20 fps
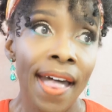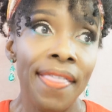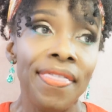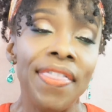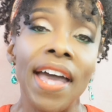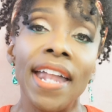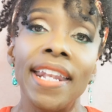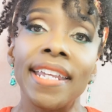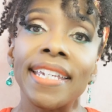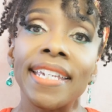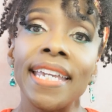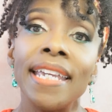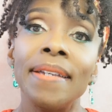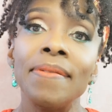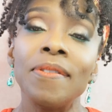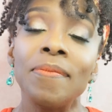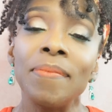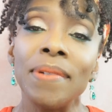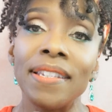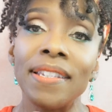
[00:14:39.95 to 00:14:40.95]
that it
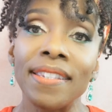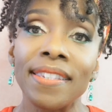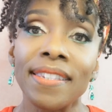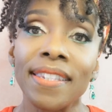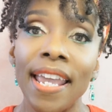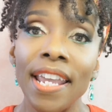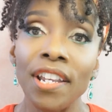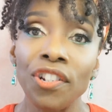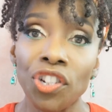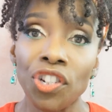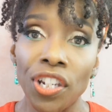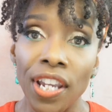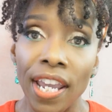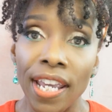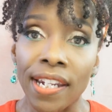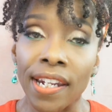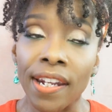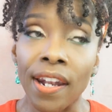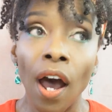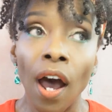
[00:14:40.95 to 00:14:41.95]
keeps me
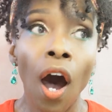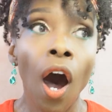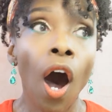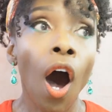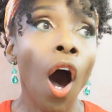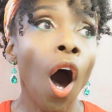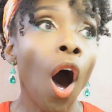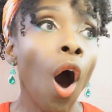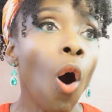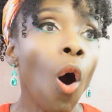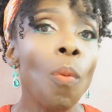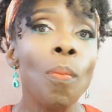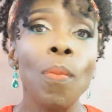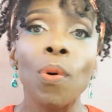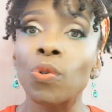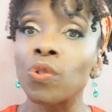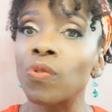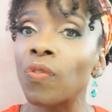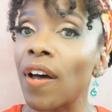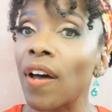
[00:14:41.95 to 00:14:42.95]
satiated
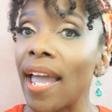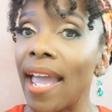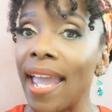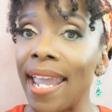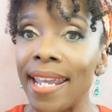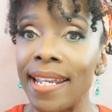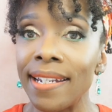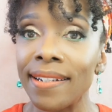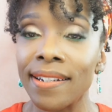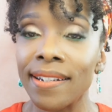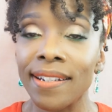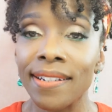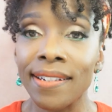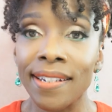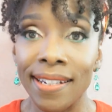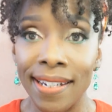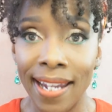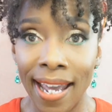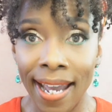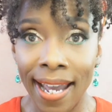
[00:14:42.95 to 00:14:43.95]
almost for 8
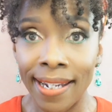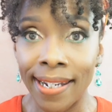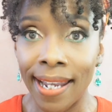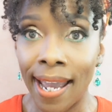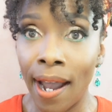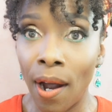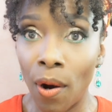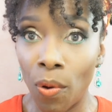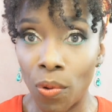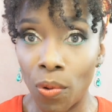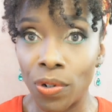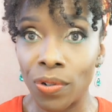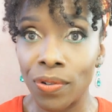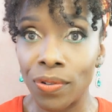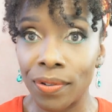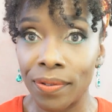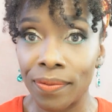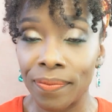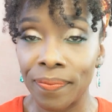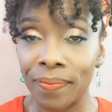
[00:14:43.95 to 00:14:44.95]
to 9
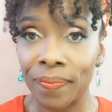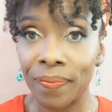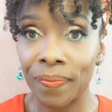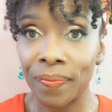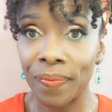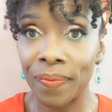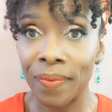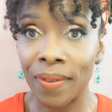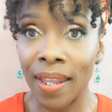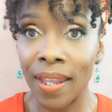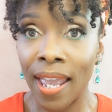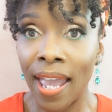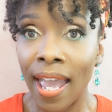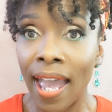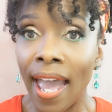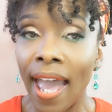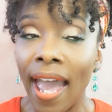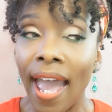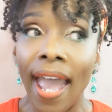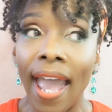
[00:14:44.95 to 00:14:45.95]
hours.
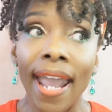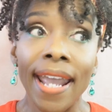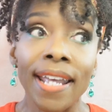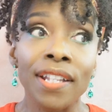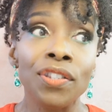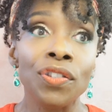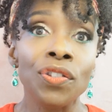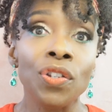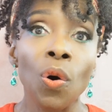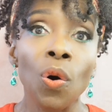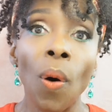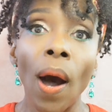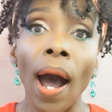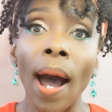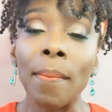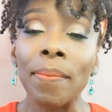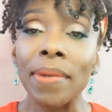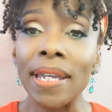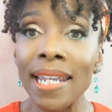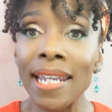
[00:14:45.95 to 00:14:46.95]
And so
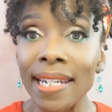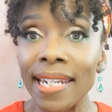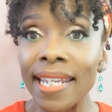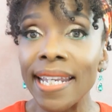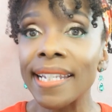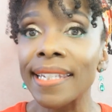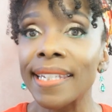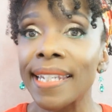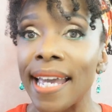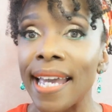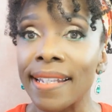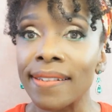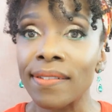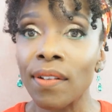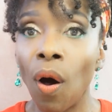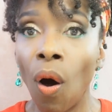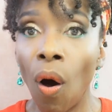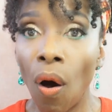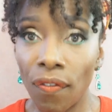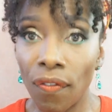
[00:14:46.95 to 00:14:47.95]
I'm eating
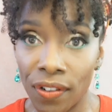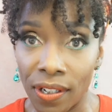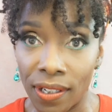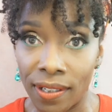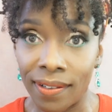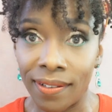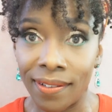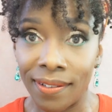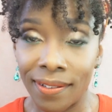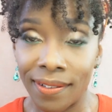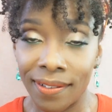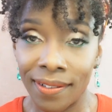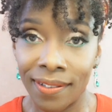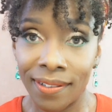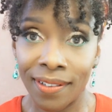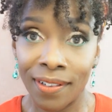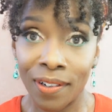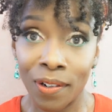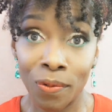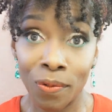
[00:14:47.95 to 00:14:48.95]
less often,
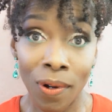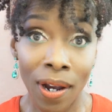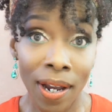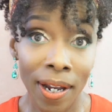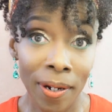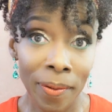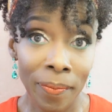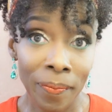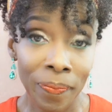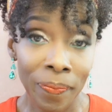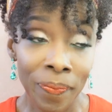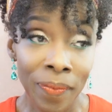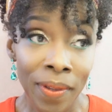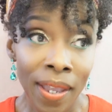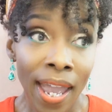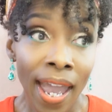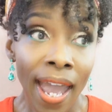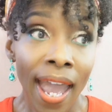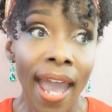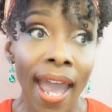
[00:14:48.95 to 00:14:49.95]
right?
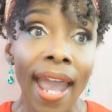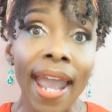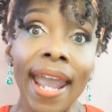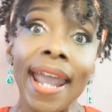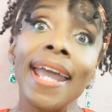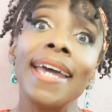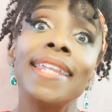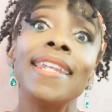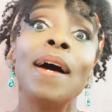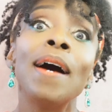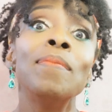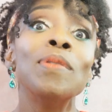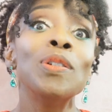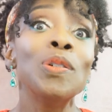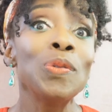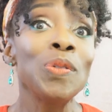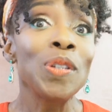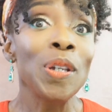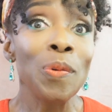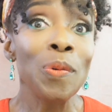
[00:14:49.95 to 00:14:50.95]
And I'm
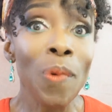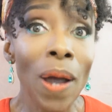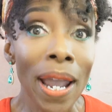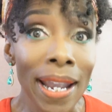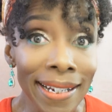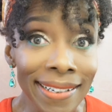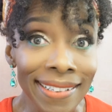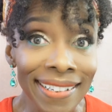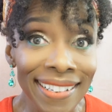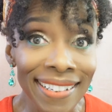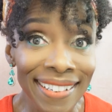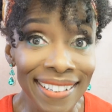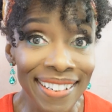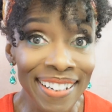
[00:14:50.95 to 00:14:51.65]
losing weight.